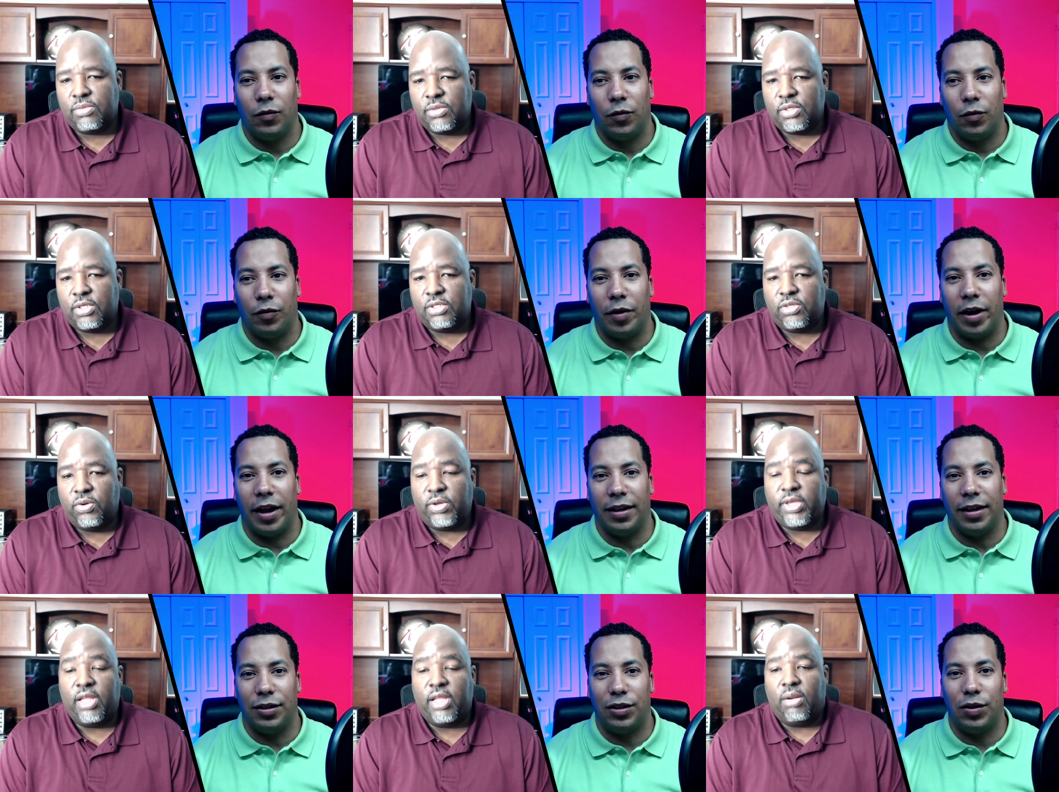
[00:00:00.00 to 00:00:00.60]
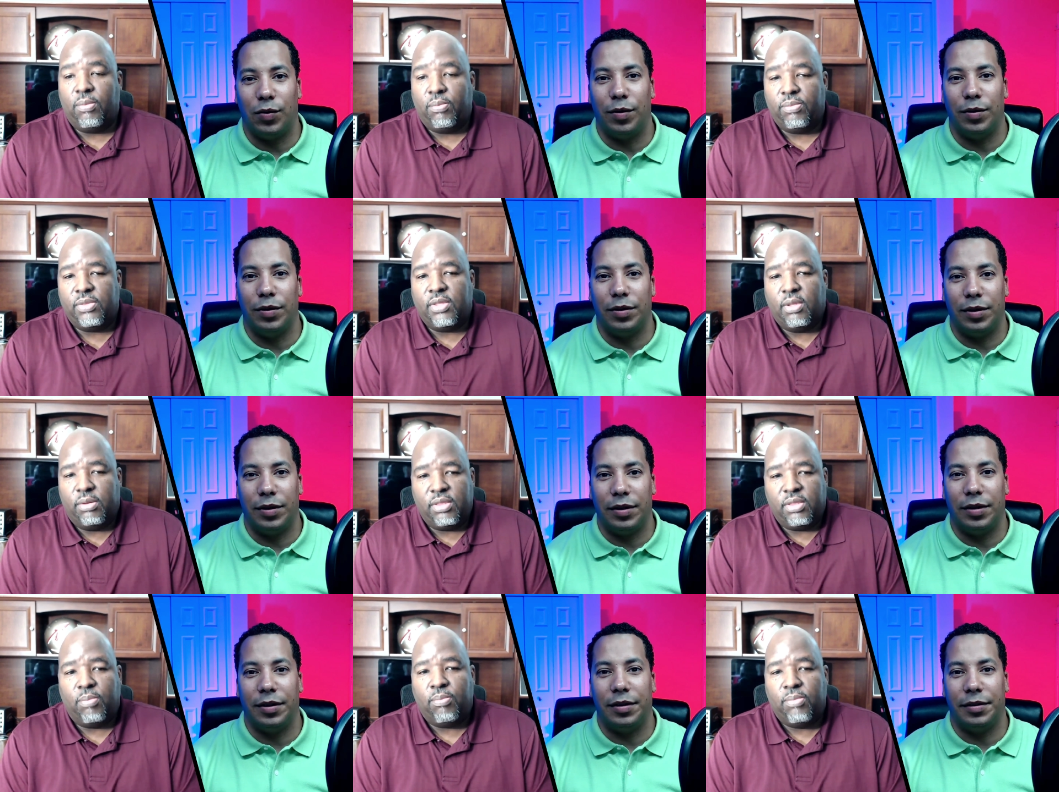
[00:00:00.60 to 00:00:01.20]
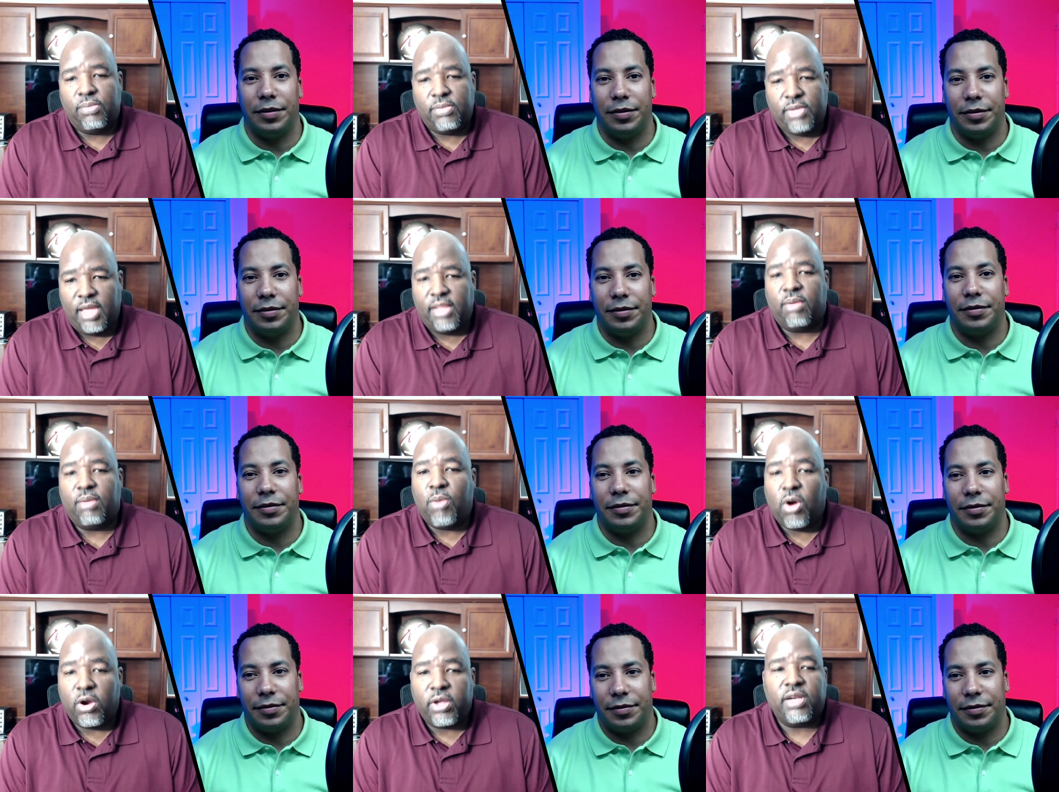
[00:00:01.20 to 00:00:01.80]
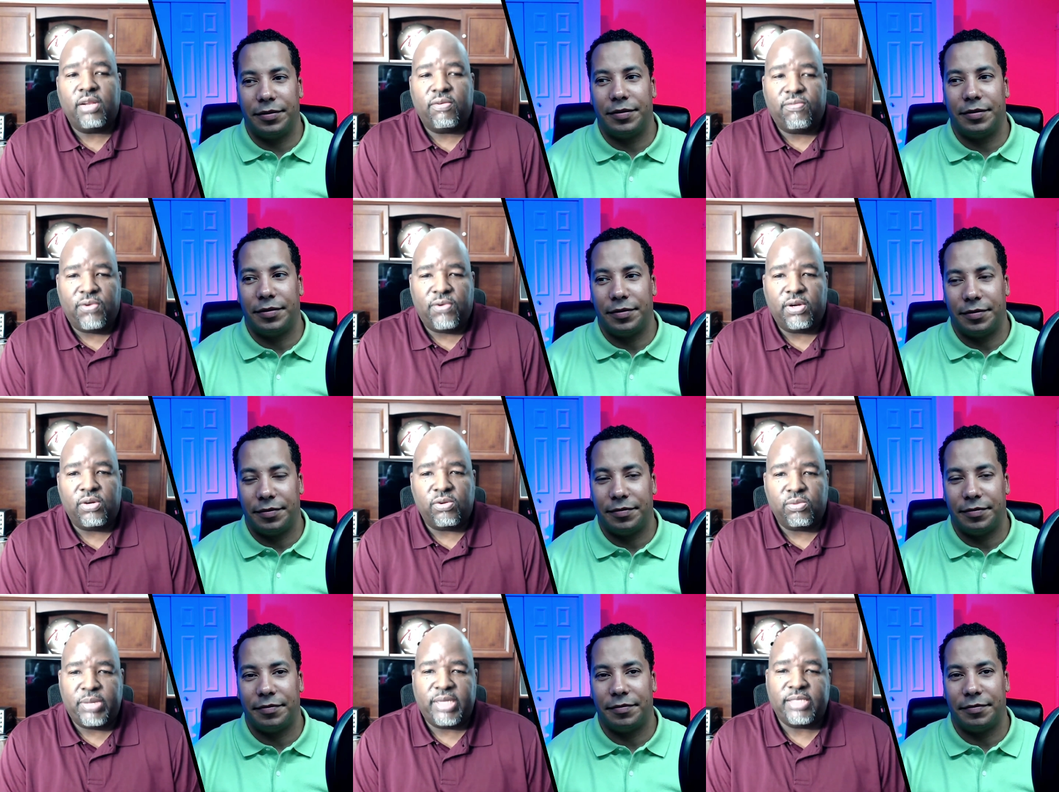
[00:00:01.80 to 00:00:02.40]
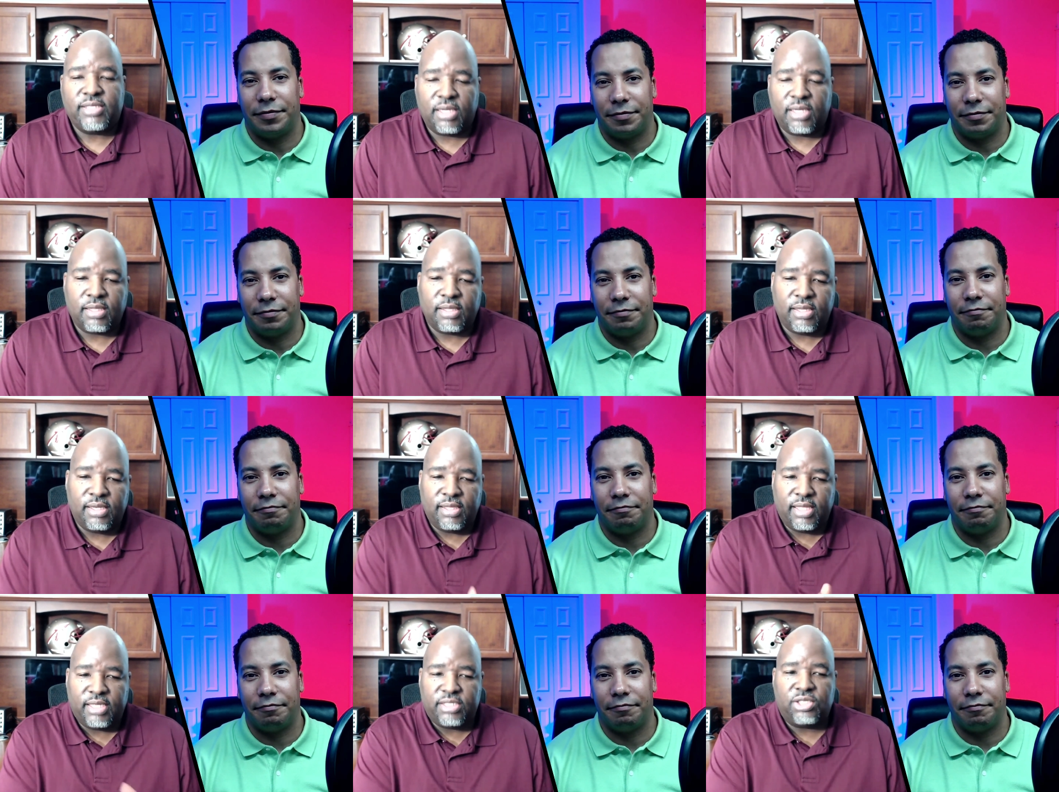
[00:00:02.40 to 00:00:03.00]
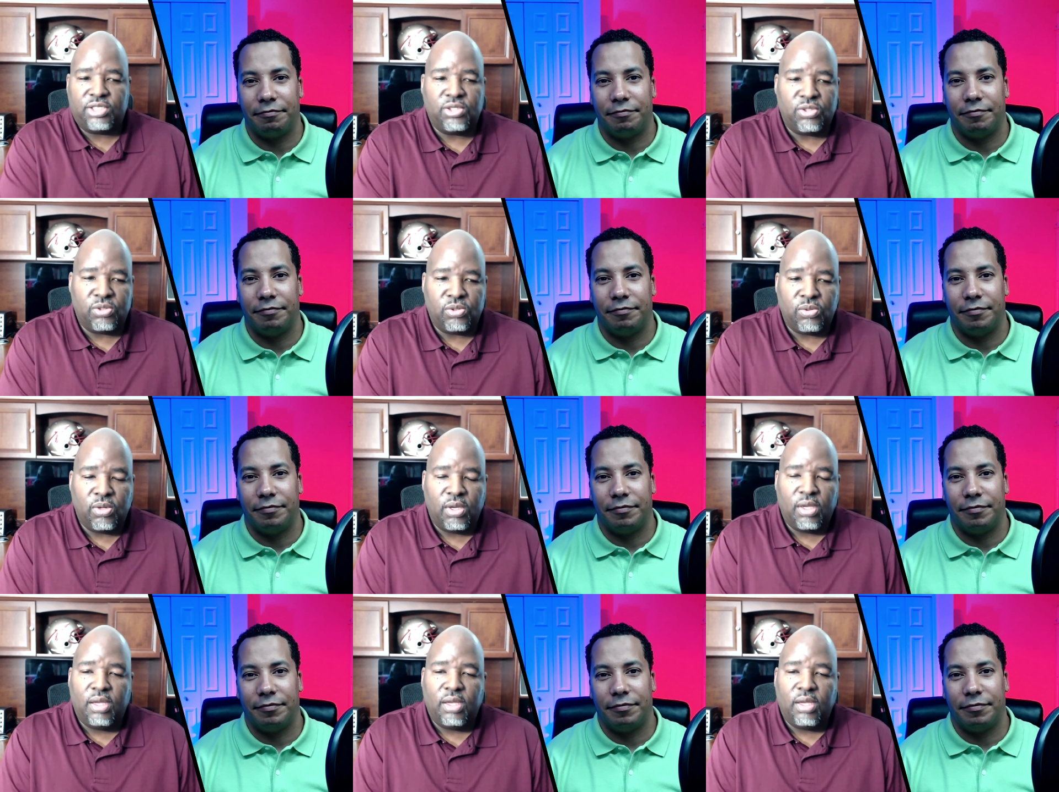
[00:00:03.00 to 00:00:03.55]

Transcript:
Speaker 1: So right. Again, so the, yeah, the marketing funnel basically lets you